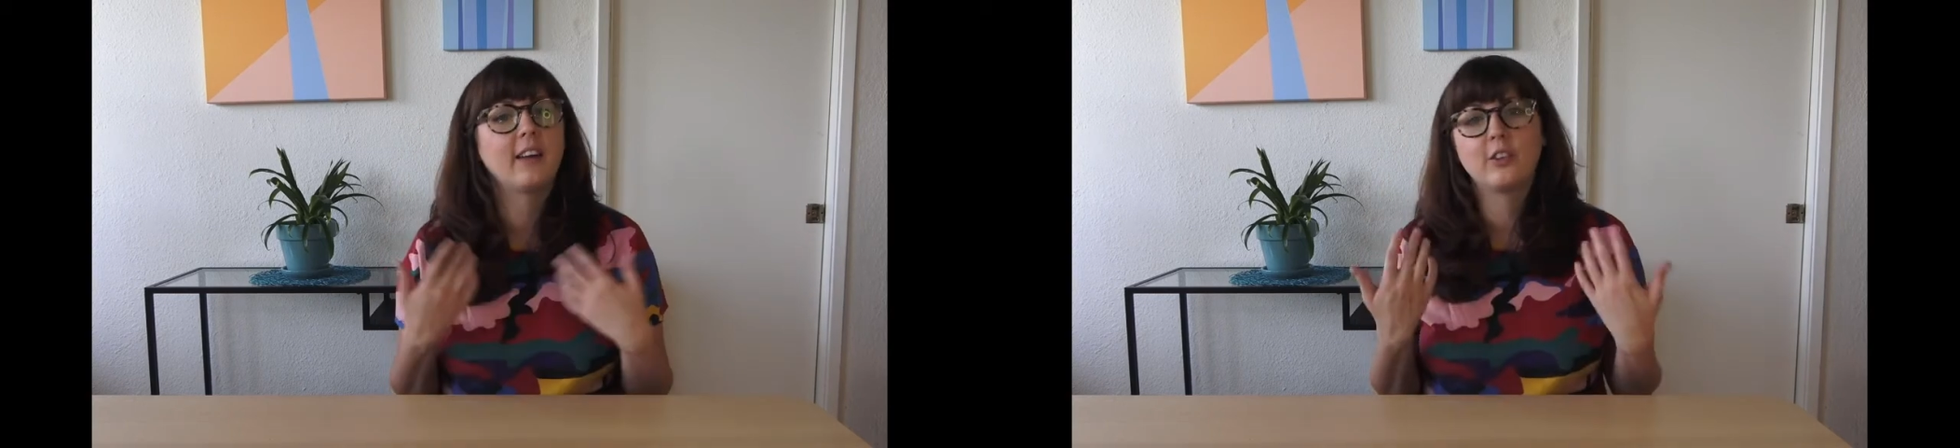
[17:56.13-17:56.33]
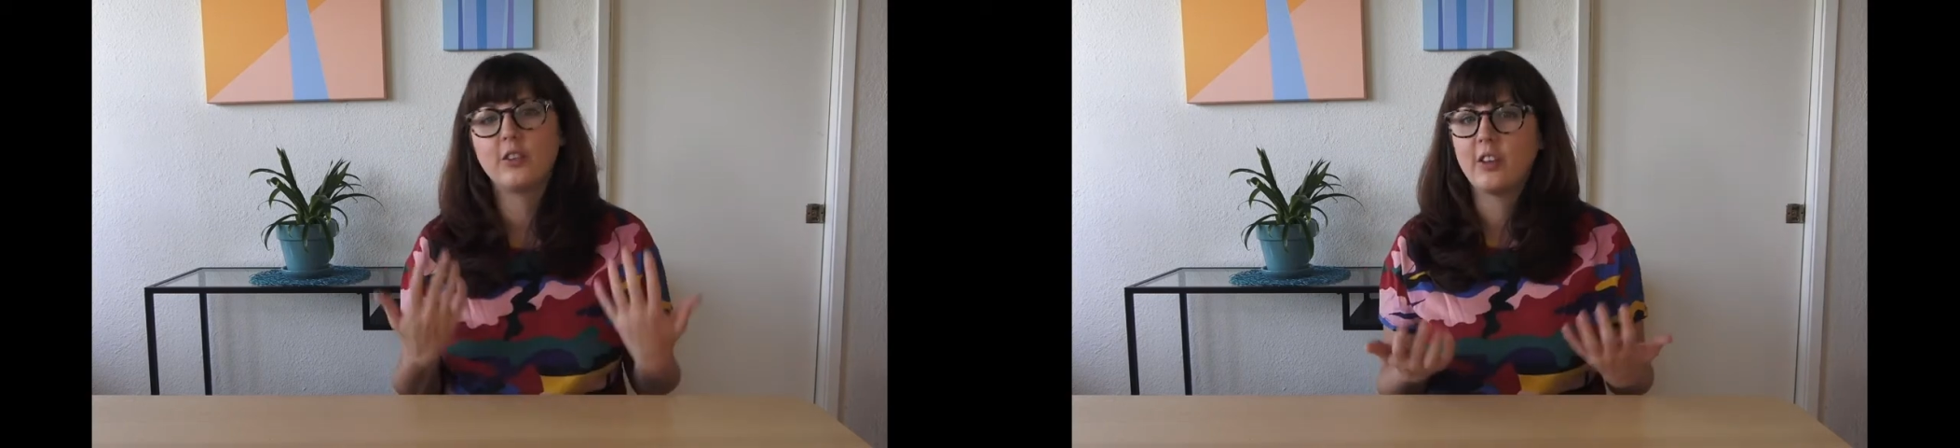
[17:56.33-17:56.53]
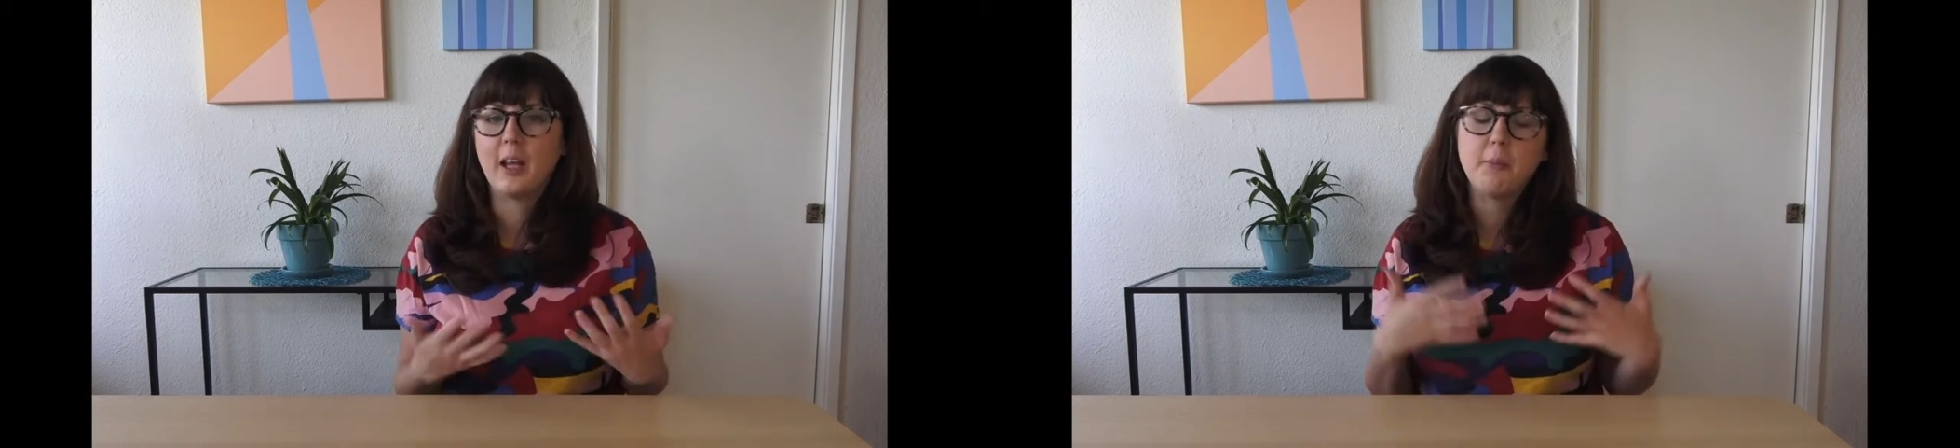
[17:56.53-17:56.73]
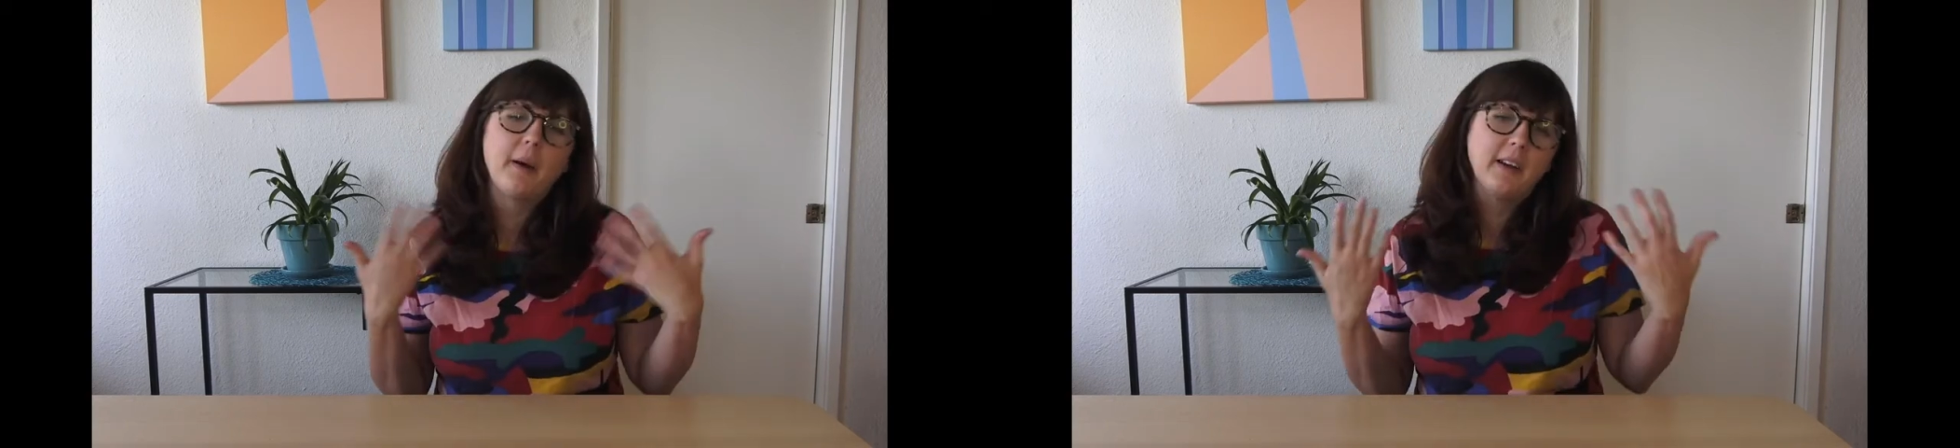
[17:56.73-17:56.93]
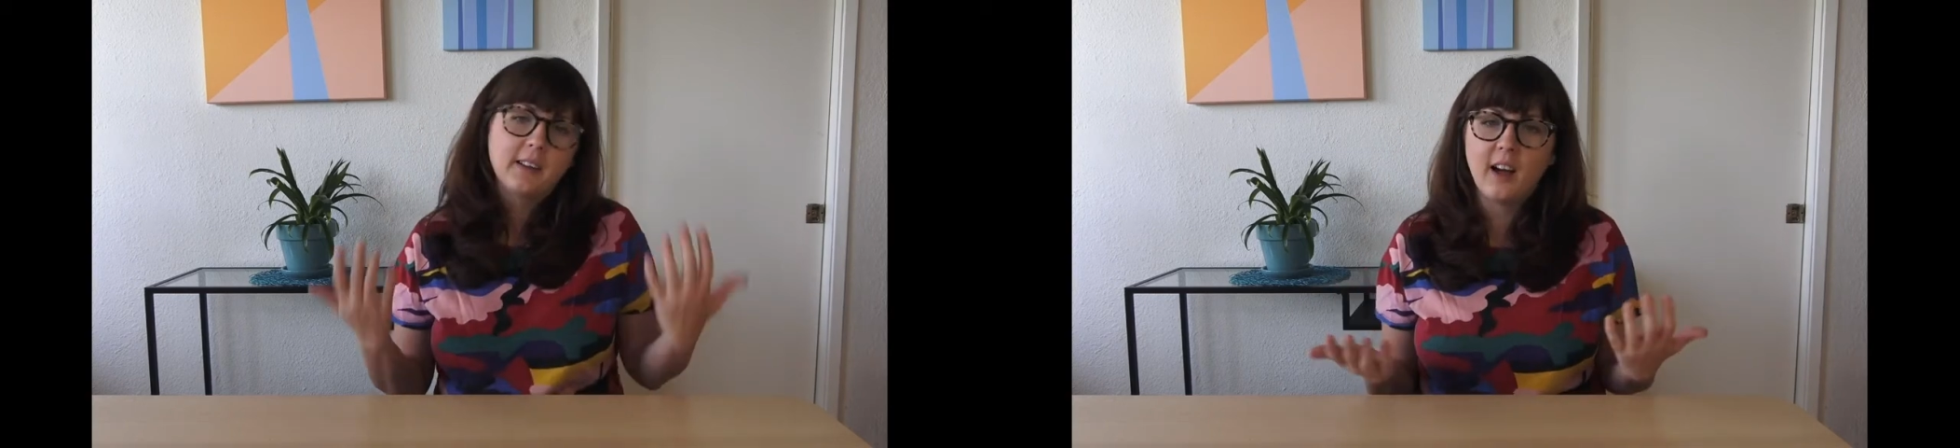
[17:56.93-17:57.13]
shape,
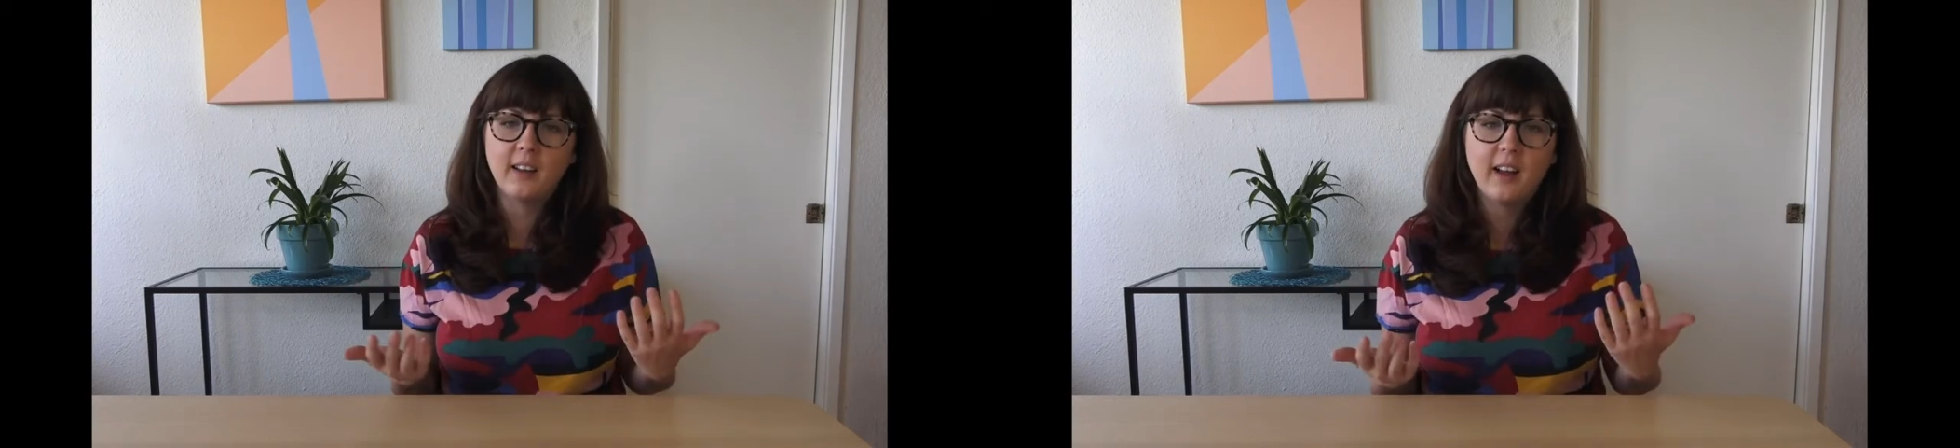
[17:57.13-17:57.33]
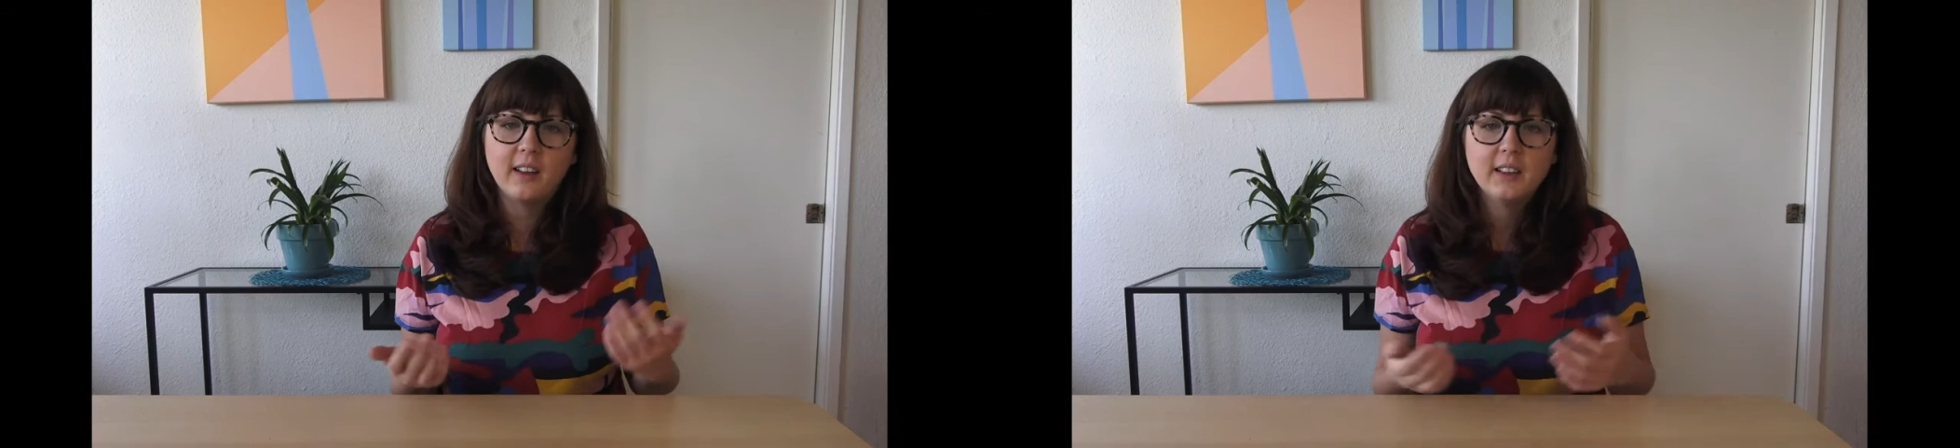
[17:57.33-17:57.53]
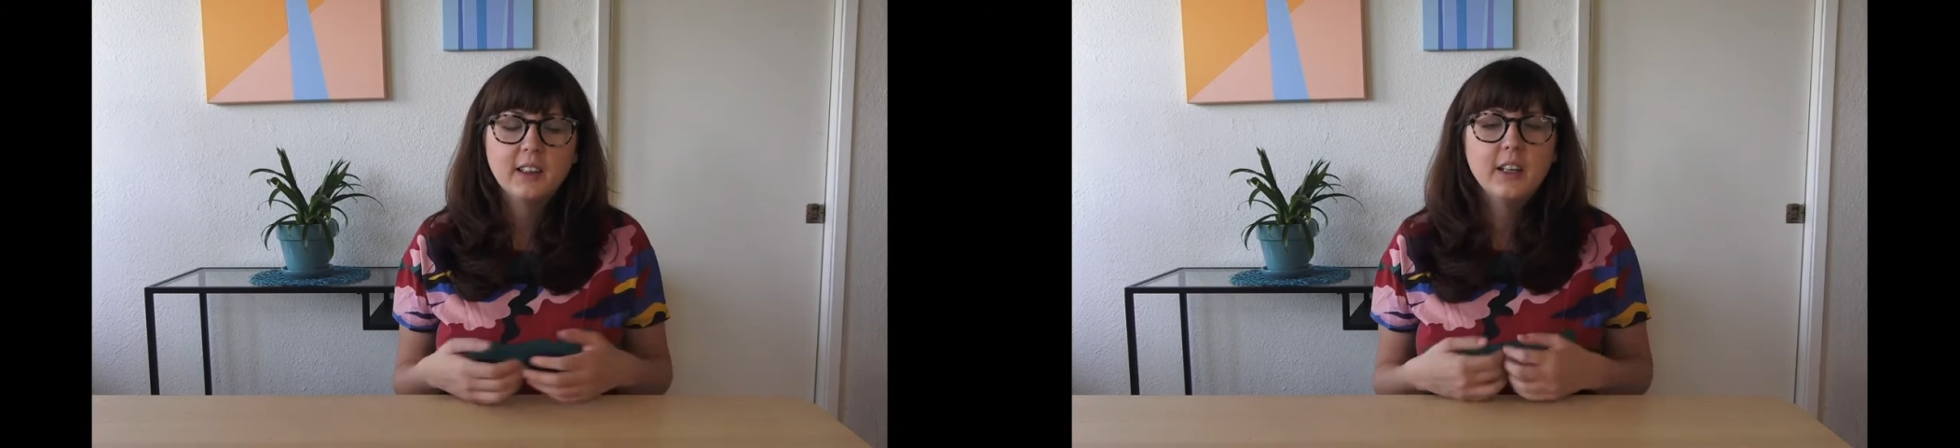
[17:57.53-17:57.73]
and color